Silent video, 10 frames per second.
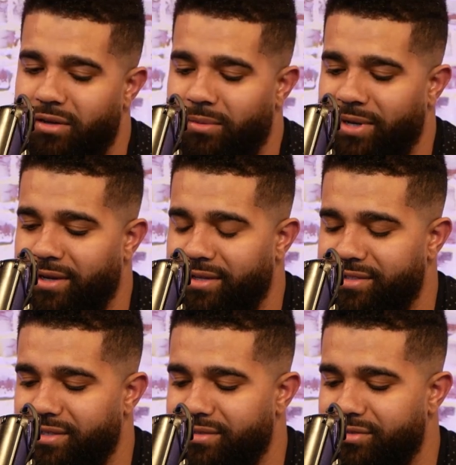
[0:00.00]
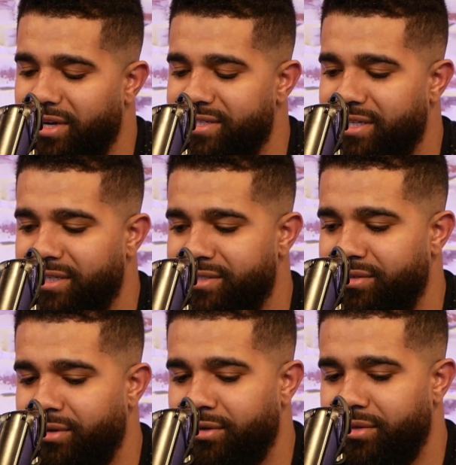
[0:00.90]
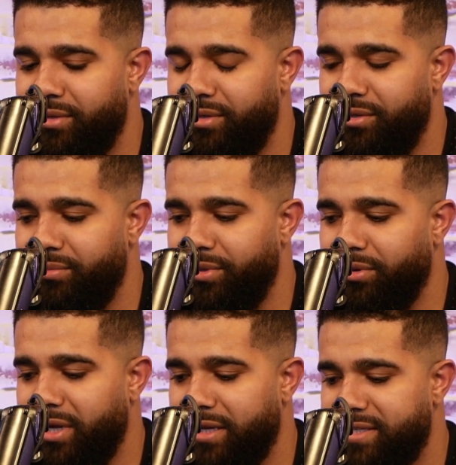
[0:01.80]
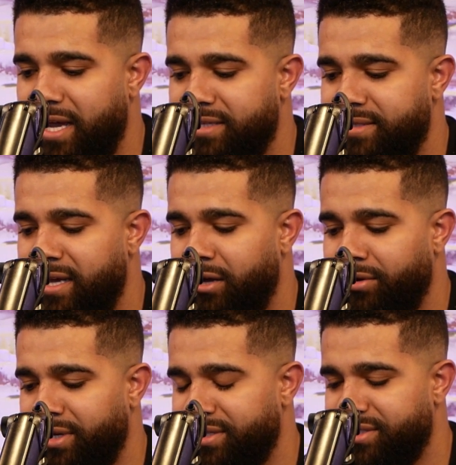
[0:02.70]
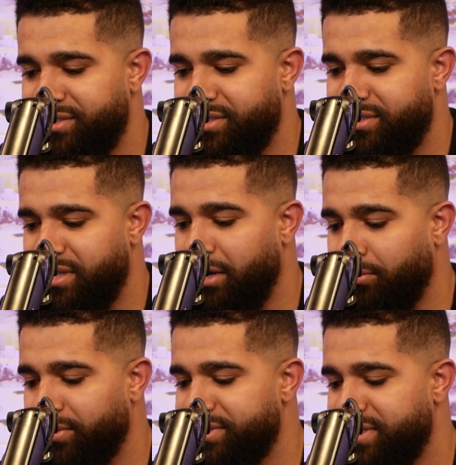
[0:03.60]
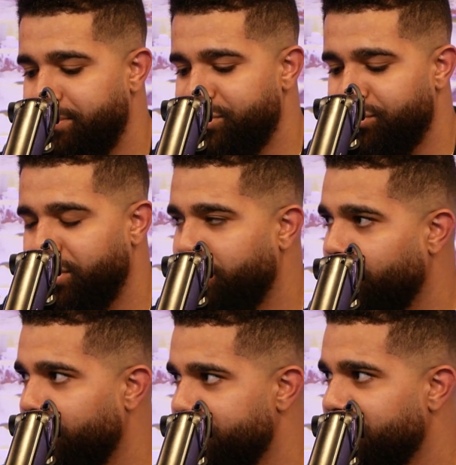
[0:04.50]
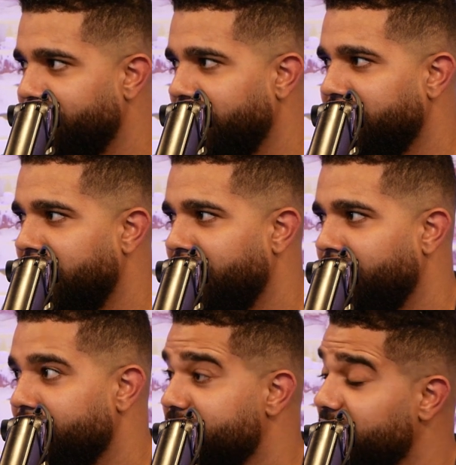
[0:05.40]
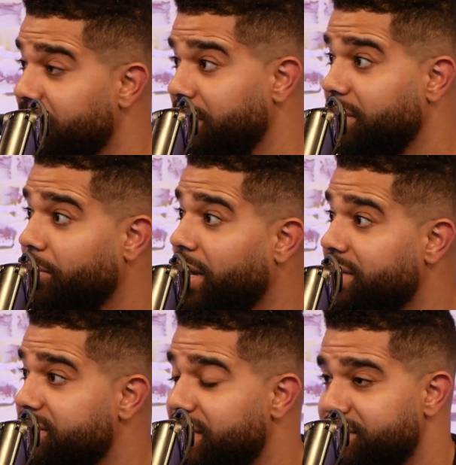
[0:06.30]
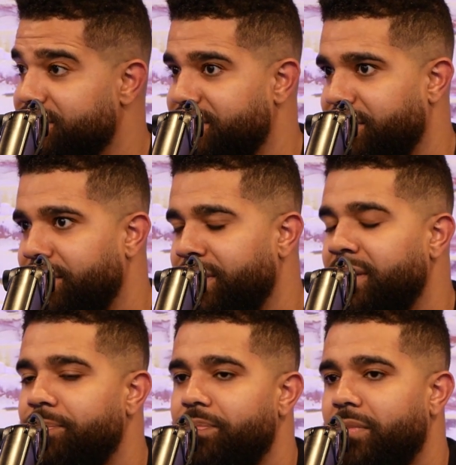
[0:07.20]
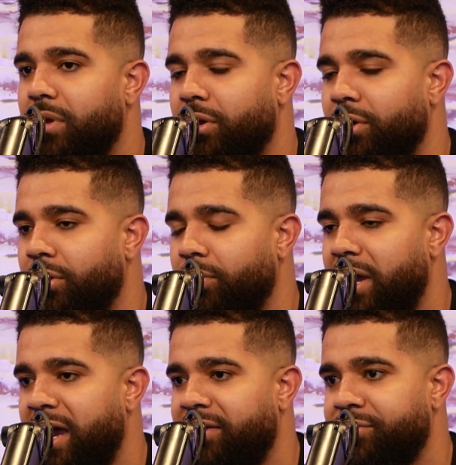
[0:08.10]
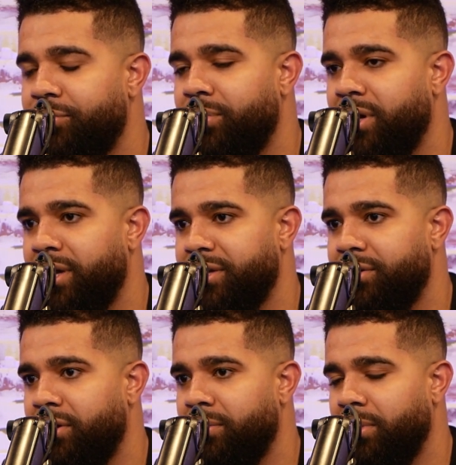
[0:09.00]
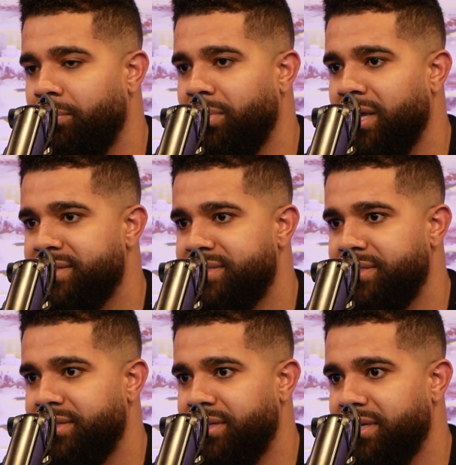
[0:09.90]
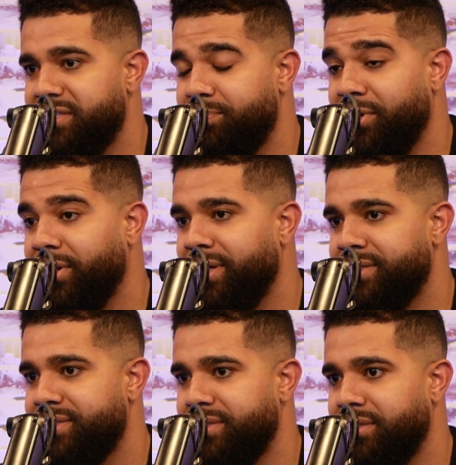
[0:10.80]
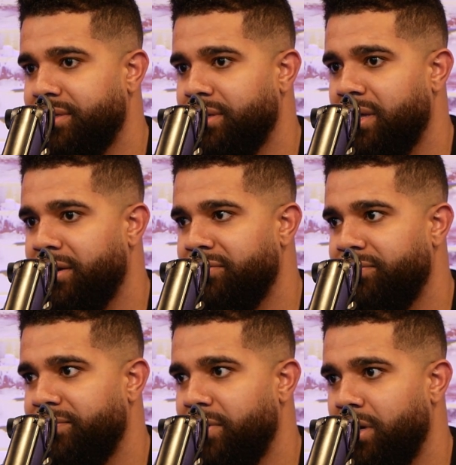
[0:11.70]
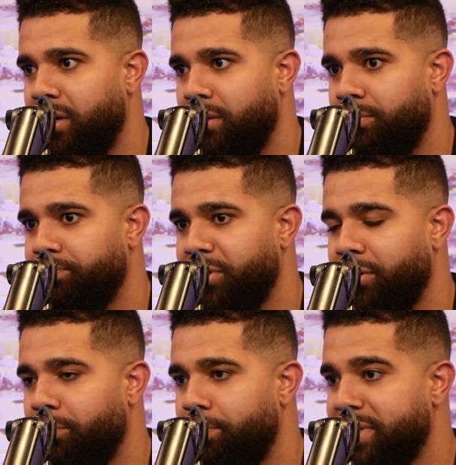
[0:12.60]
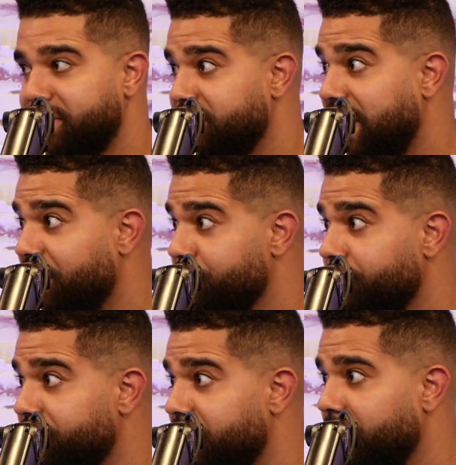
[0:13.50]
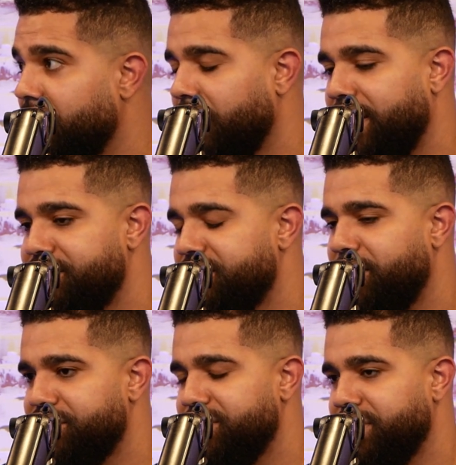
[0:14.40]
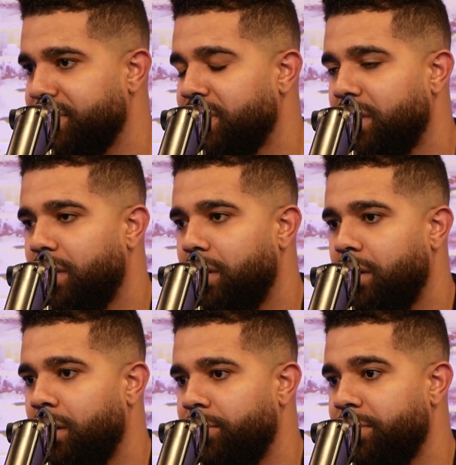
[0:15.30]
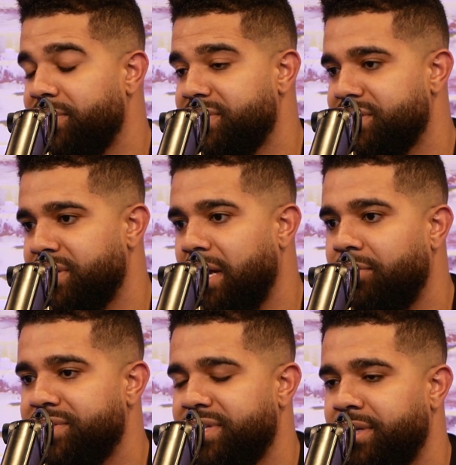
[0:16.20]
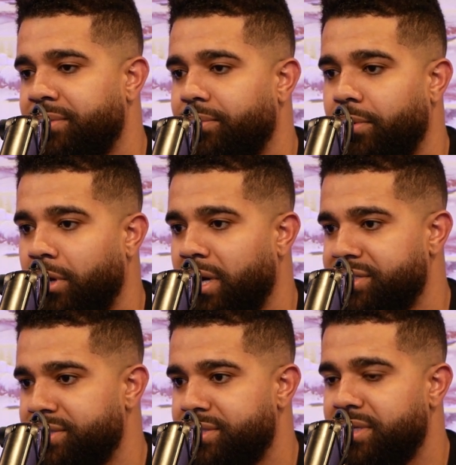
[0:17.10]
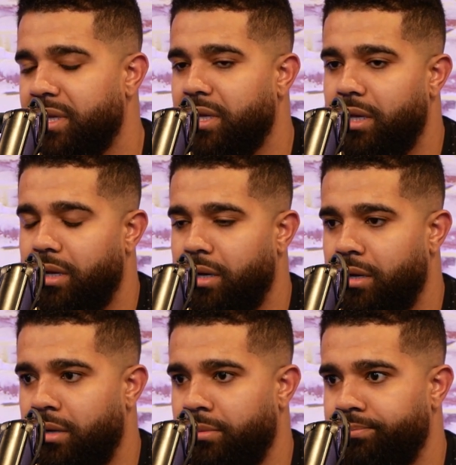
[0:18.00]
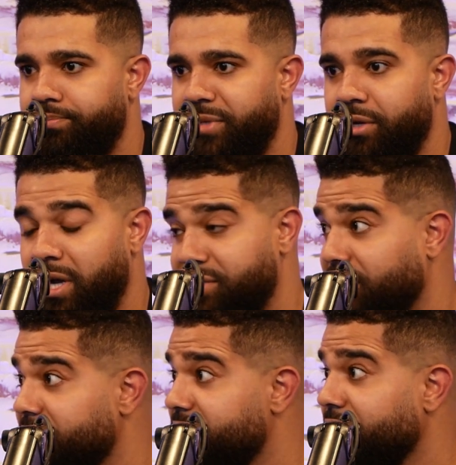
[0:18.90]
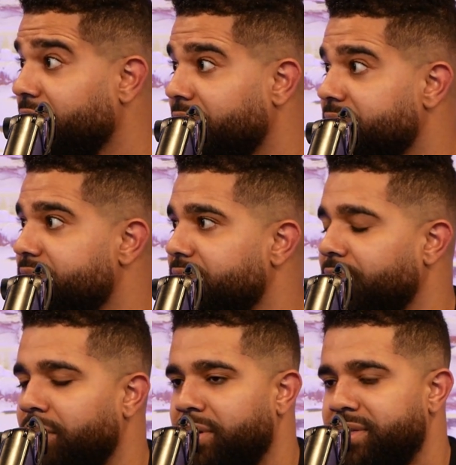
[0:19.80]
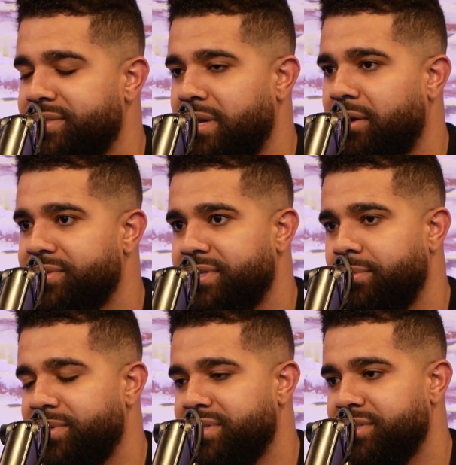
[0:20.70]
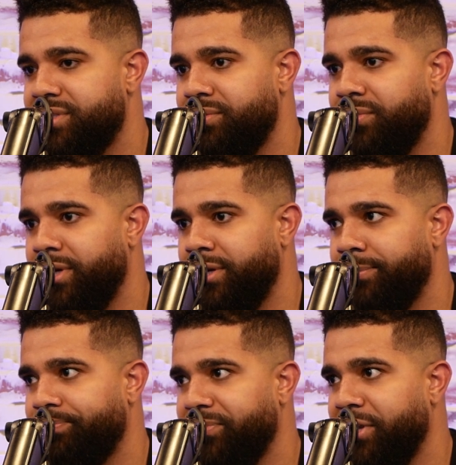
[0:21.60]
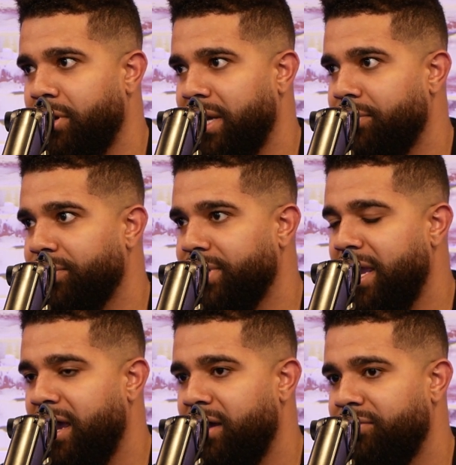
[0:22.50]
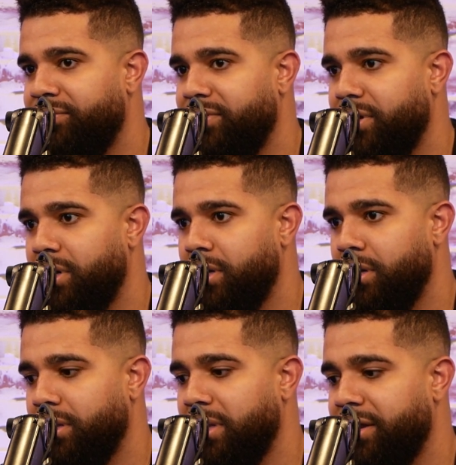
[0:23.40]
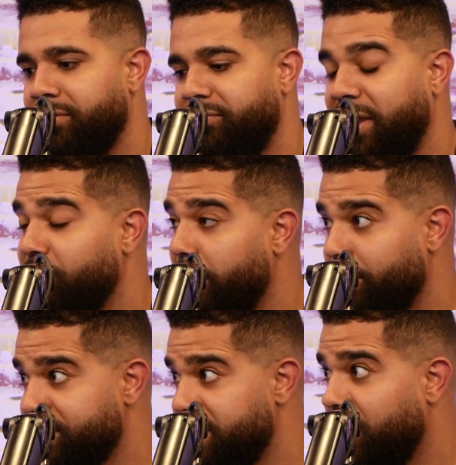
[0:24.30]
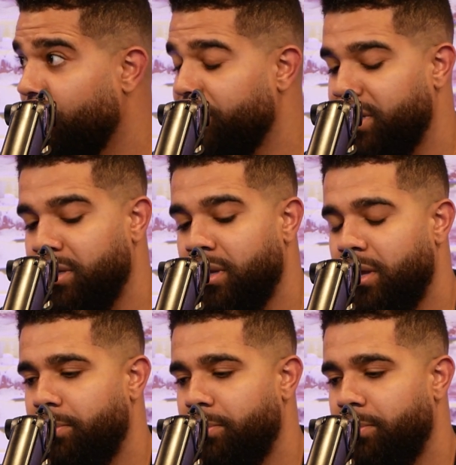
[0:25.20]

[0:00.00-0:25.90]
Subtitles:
I mean, it's crazy because you look at tasks now and it's just they don't really seem enjoyable and stuff like that. You don't see why it's necessary or what have you. But I'm blessed to experience a lot of business attributes at a young age, especially in the position I was in, where I just I took it serious, because I was in a position where I didn't really have a lot of family members to help me.